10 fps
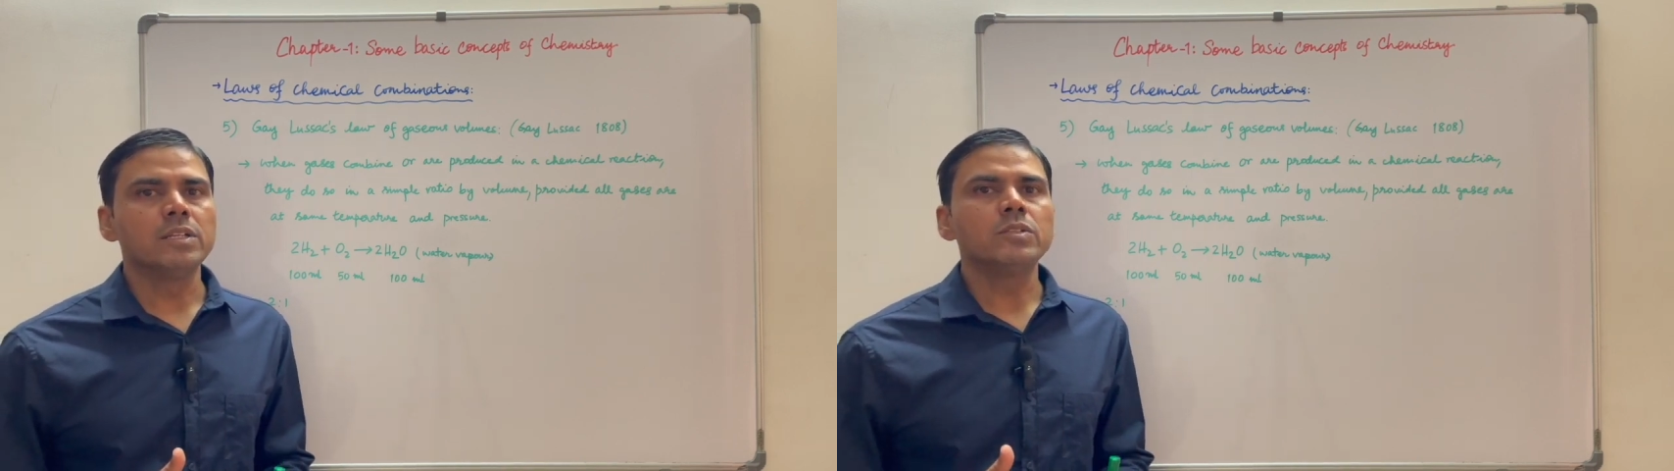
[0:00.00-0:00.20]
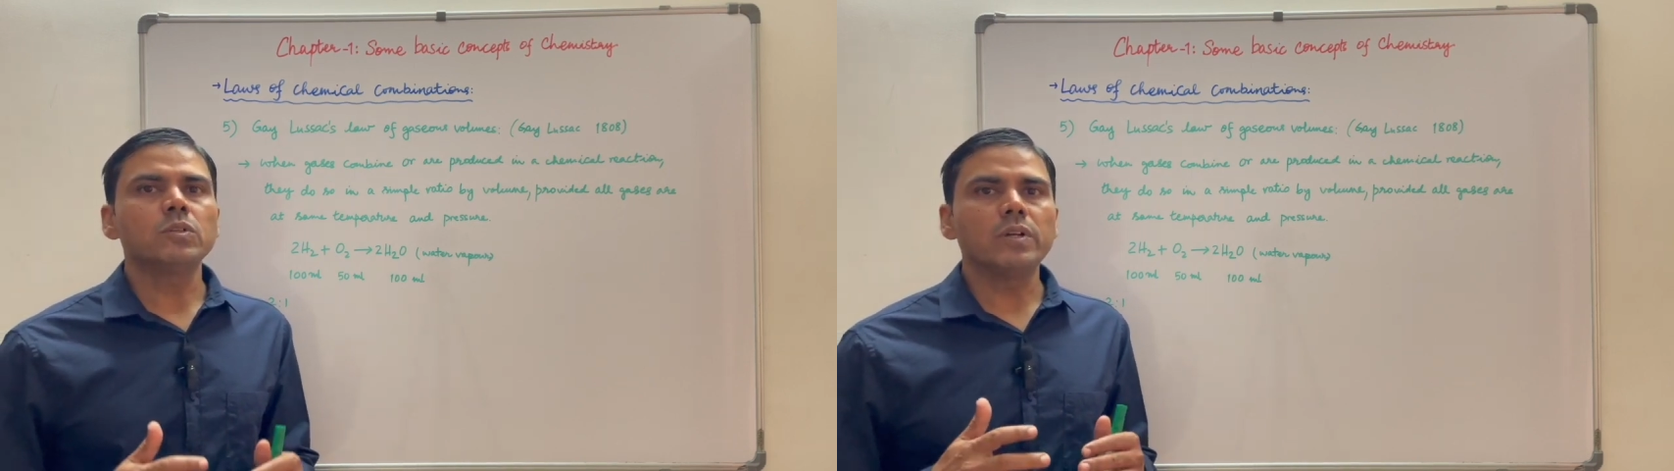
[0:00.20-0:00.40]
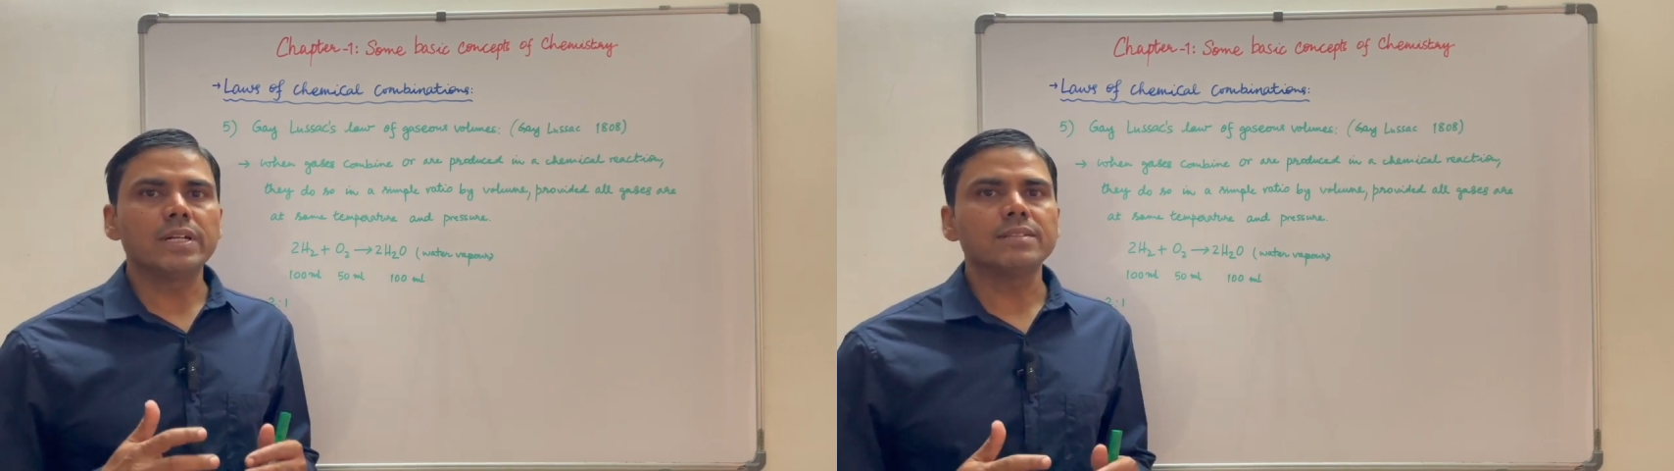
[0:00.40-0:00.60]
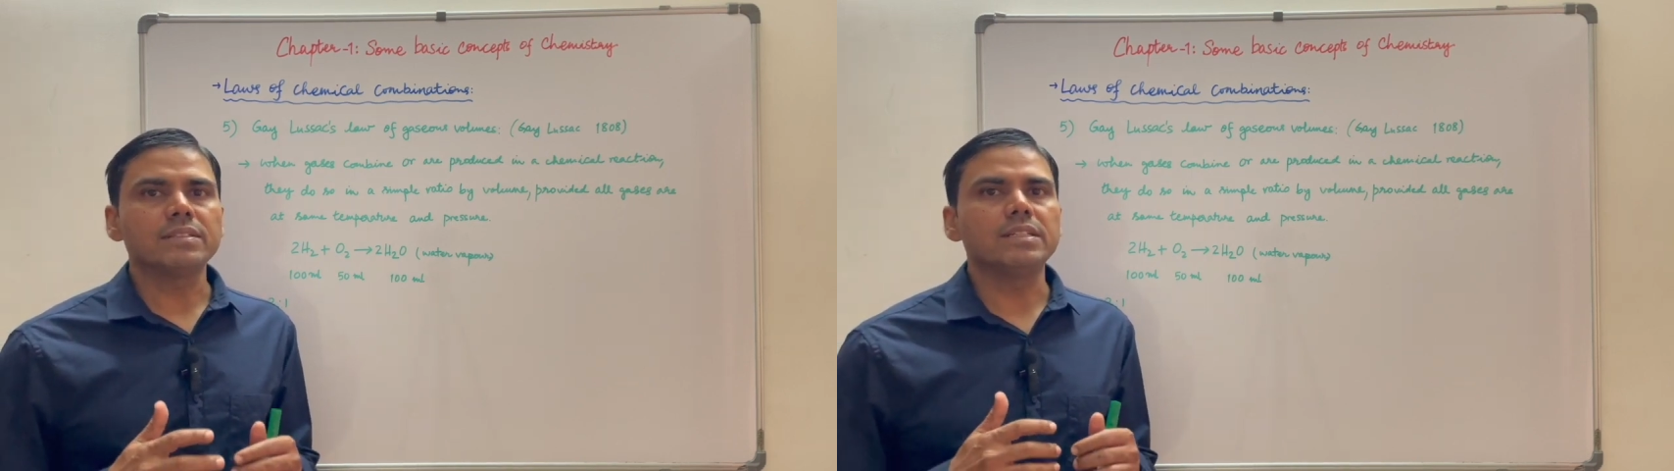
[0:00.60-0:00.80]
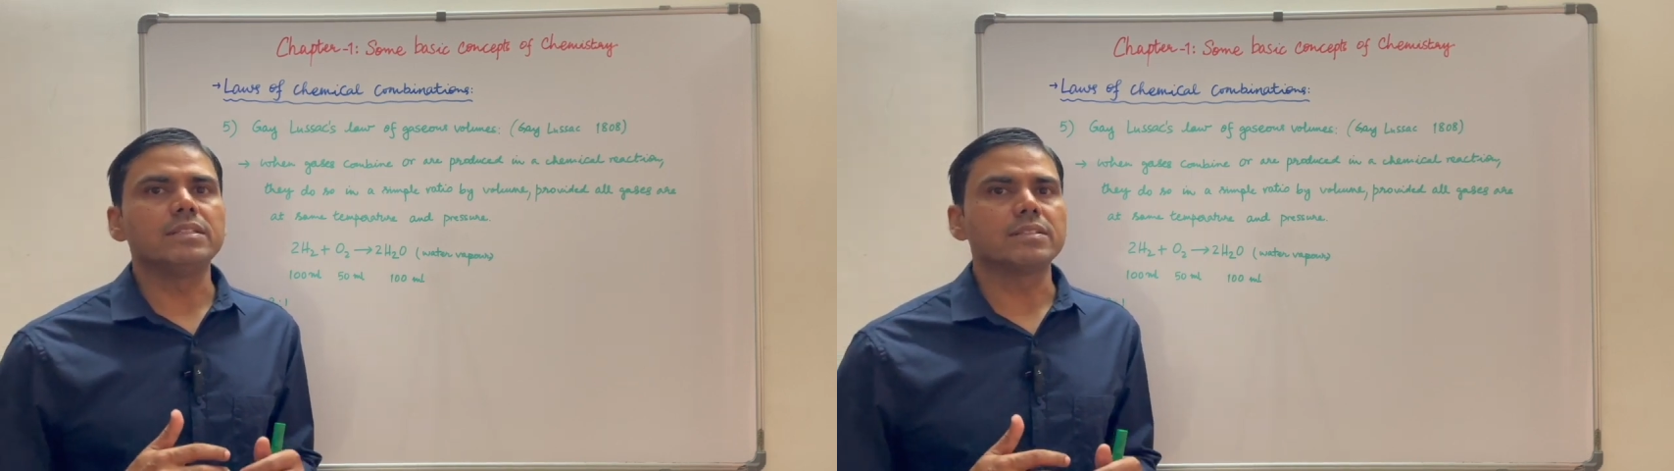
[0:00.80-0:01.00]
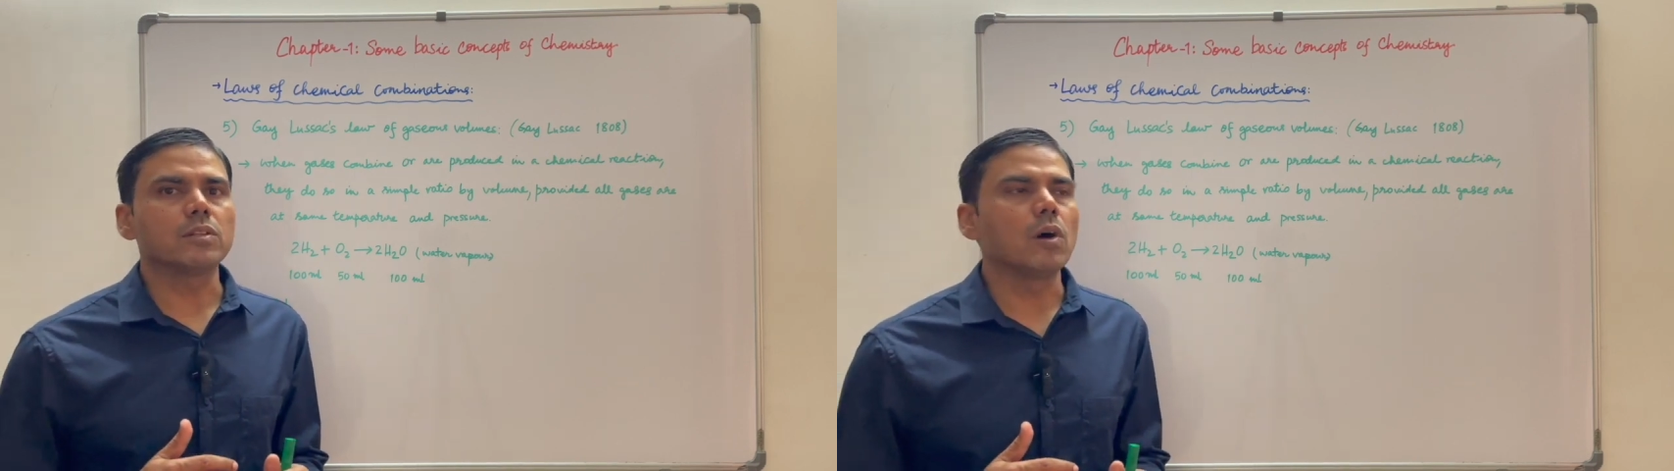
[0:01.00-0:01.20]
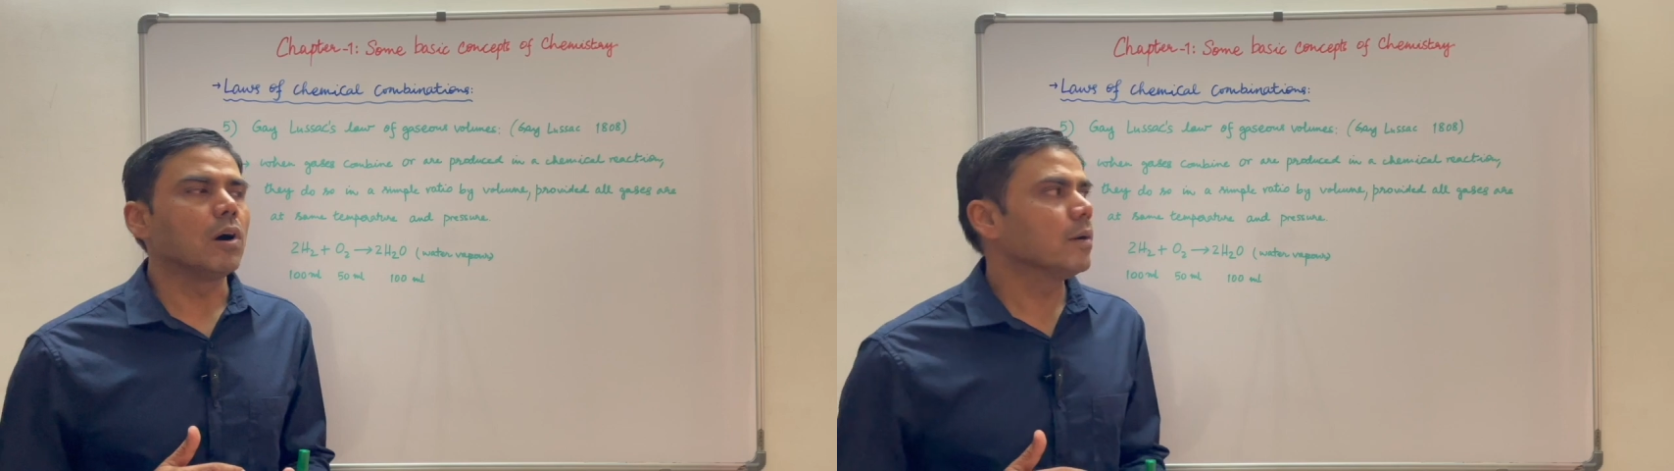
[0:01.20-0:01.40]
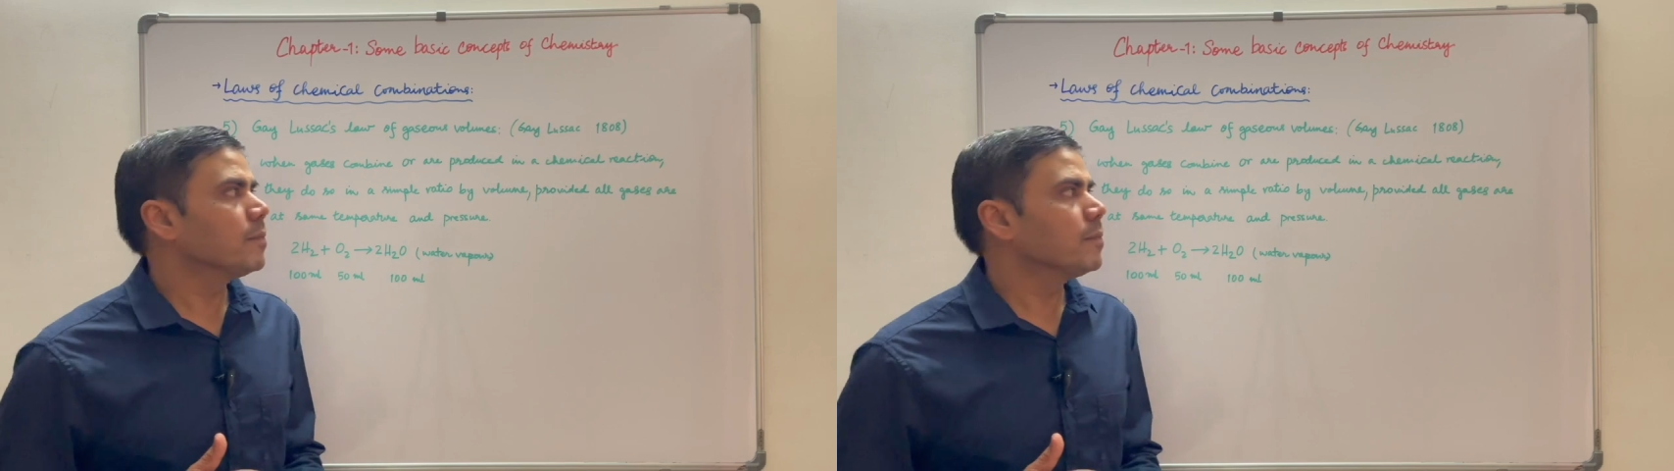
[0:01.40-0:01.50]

So let us see this law.